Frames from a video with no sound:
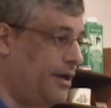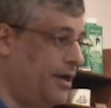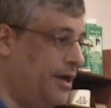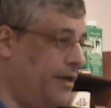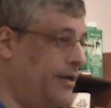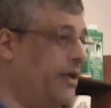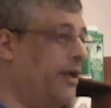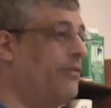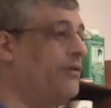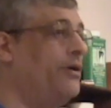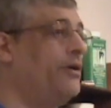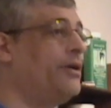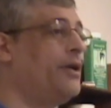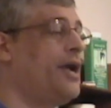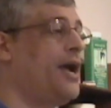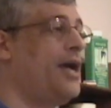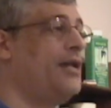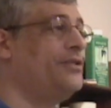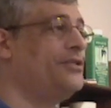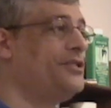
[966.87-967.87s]
Another
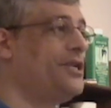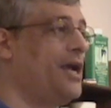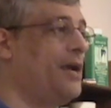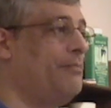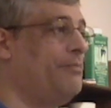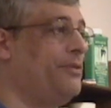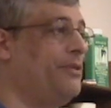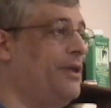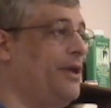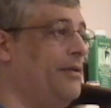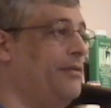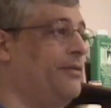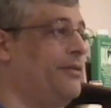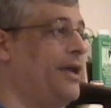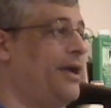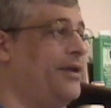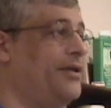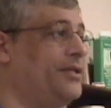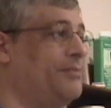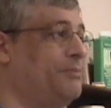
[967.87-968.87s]
concept
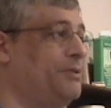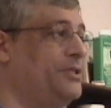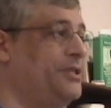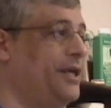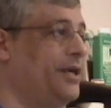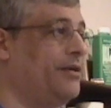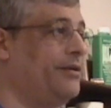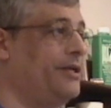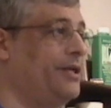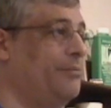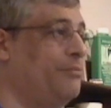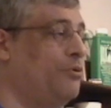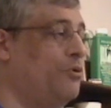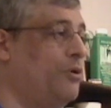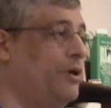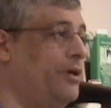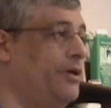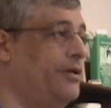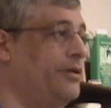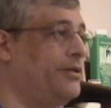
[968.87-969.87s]
that is particularly
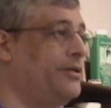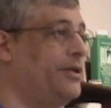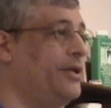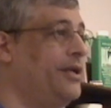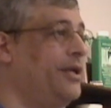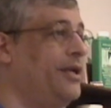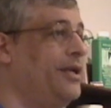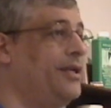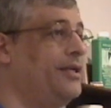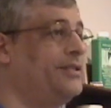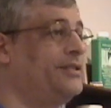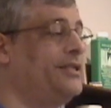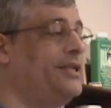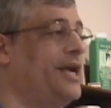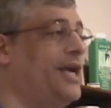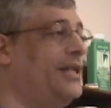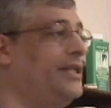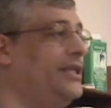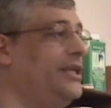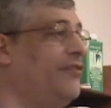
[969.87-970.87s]
important is the
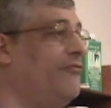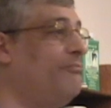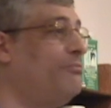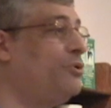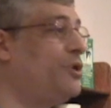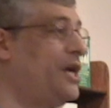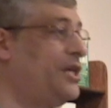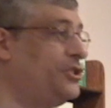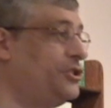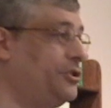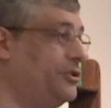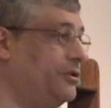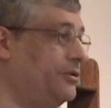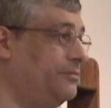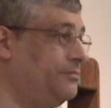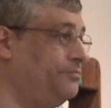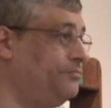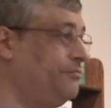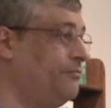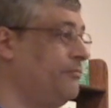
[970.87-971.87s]
idea of pressure.
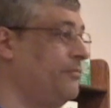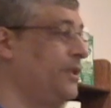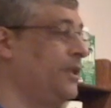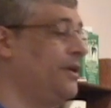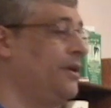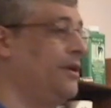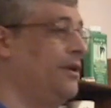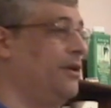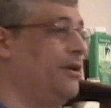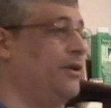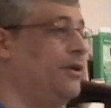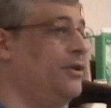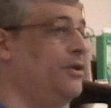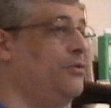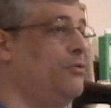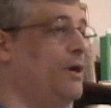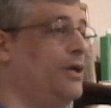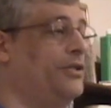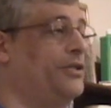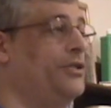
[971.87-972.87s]

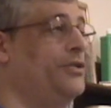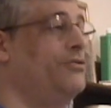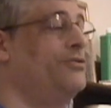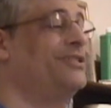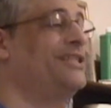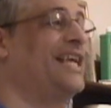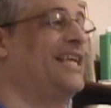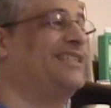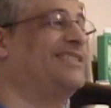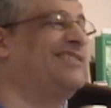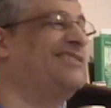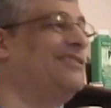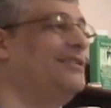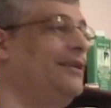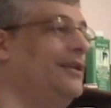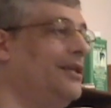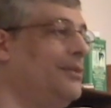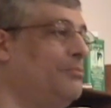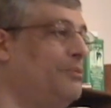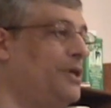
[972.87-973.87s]
You want to use as
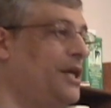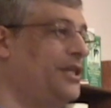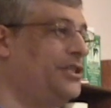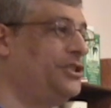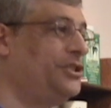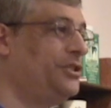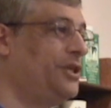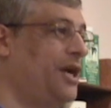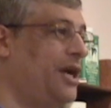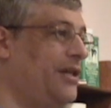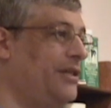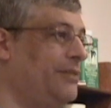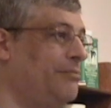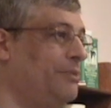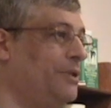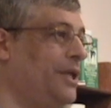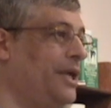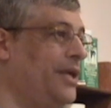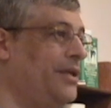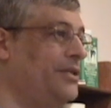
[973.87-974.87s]
little pressure on the
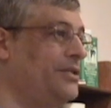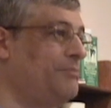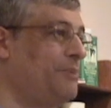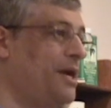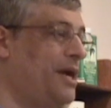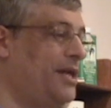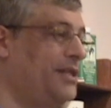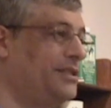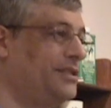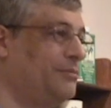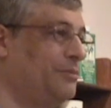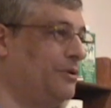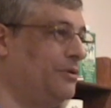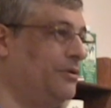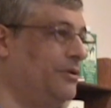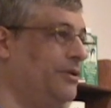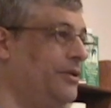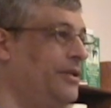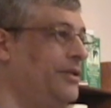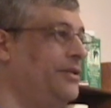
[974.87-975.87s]
blade as
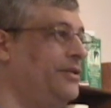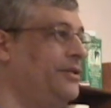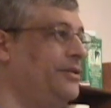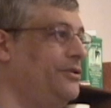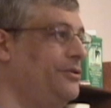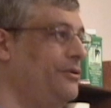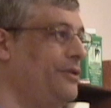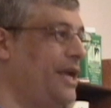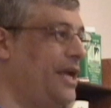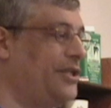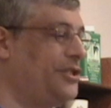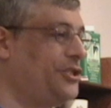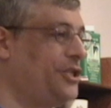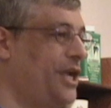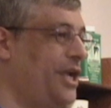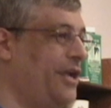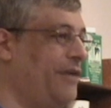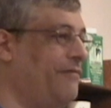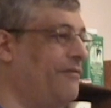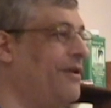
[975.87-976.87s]
possible to do that
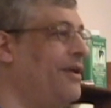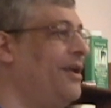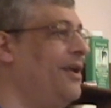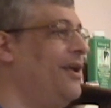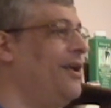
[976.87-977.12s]
shave.